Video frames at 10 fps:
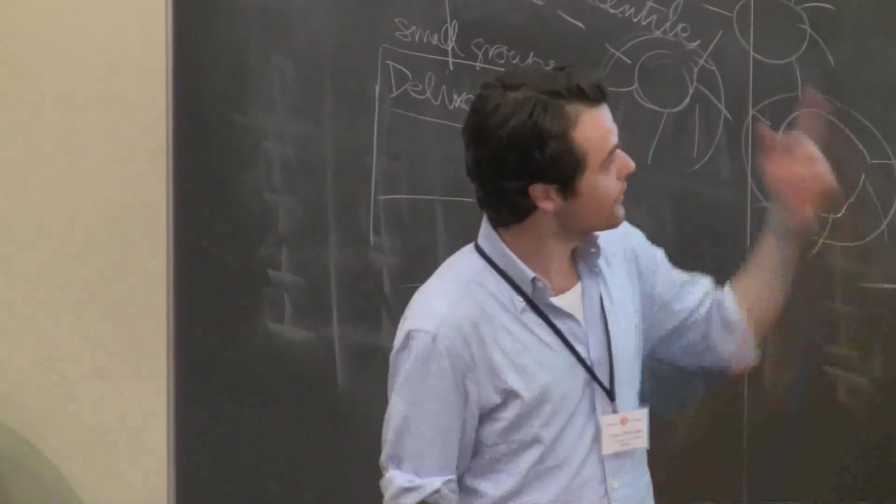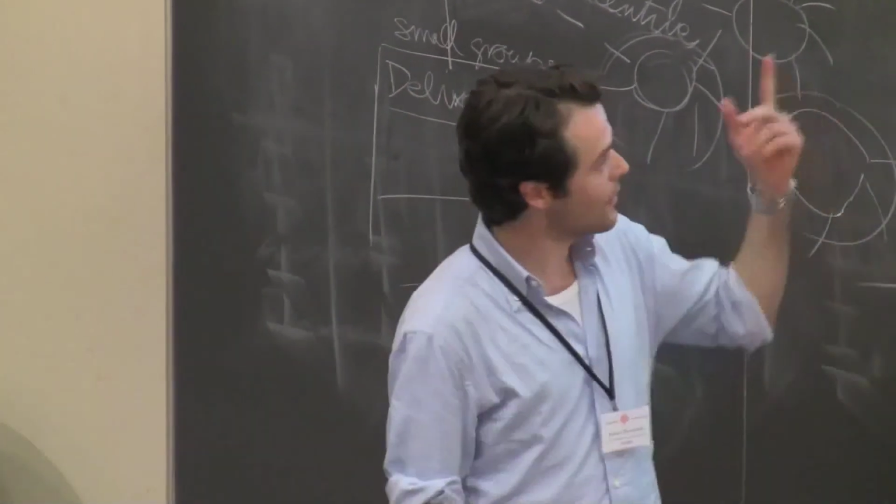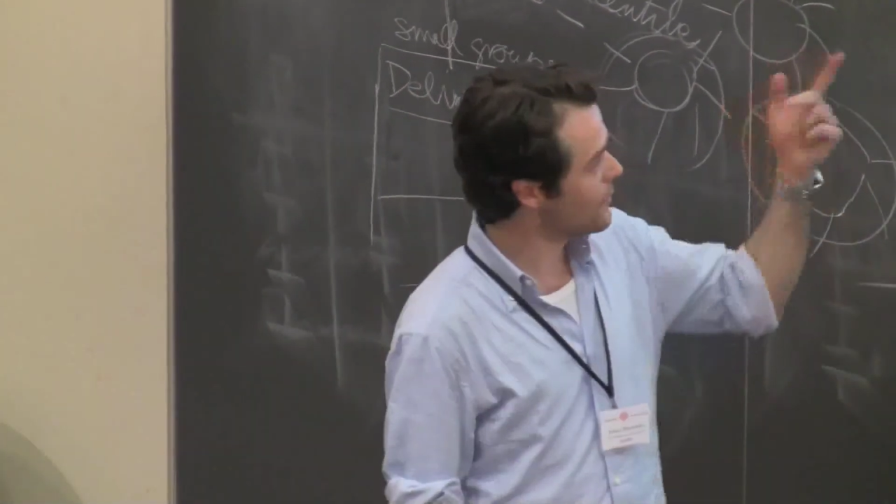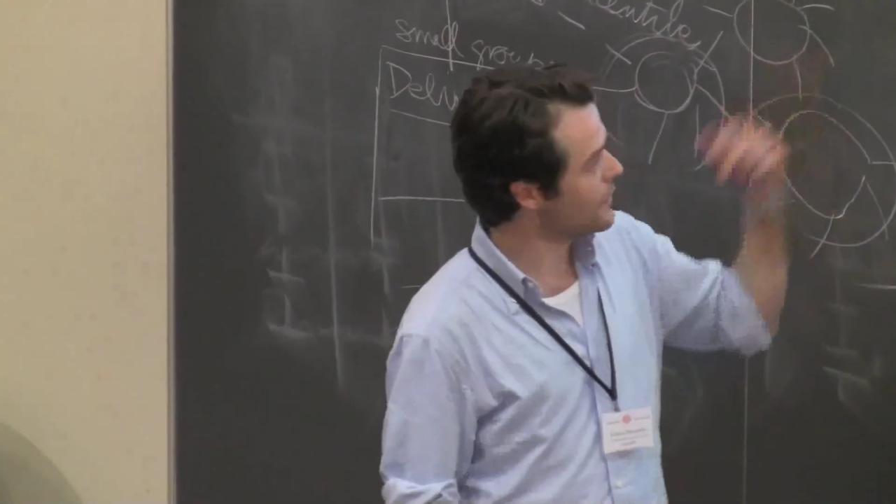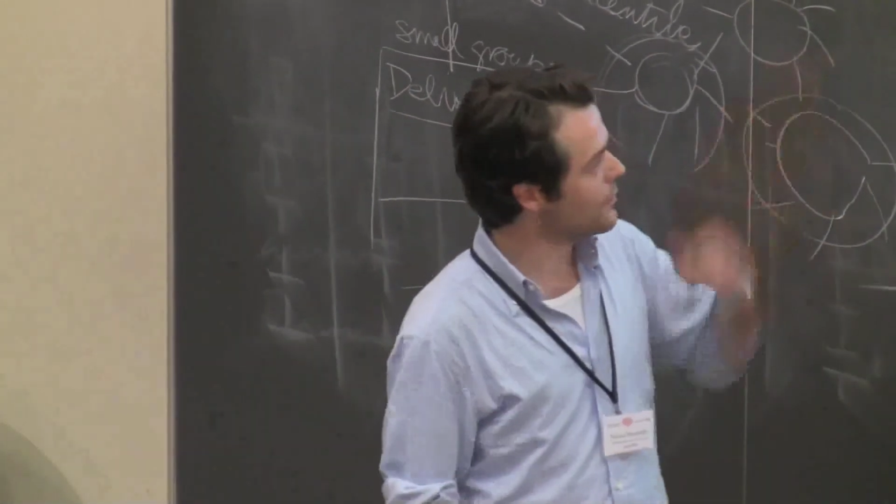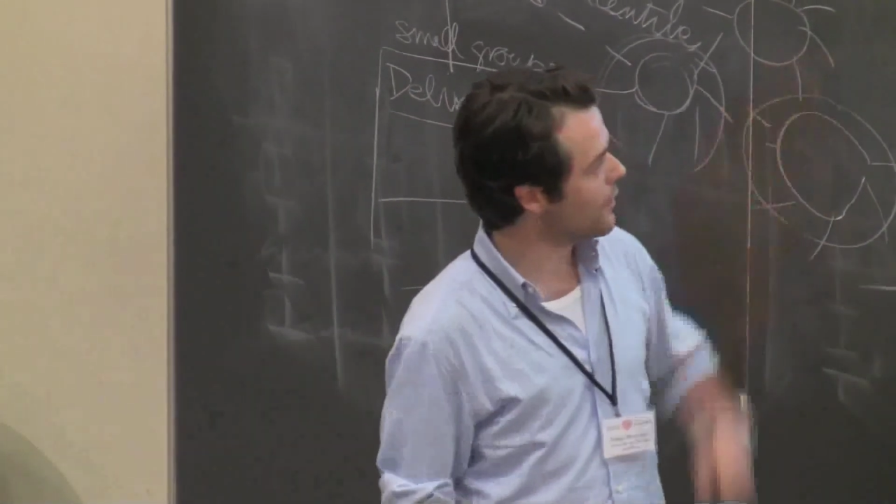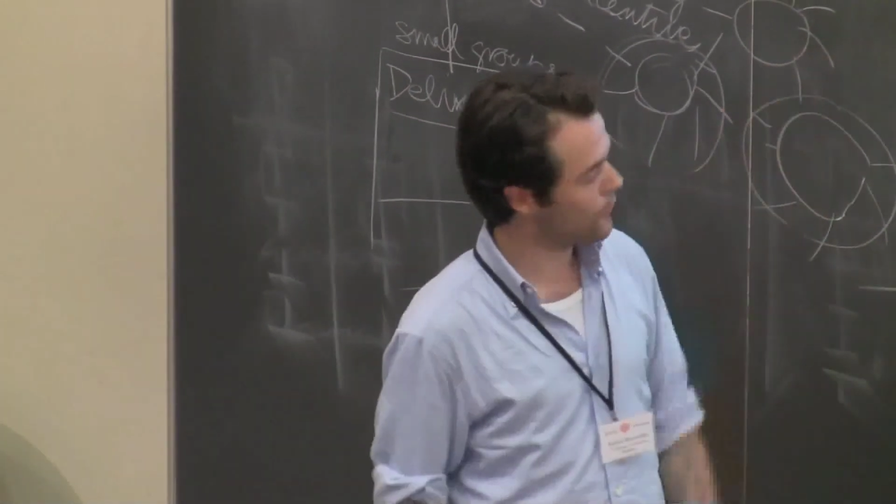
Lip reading: send me an email,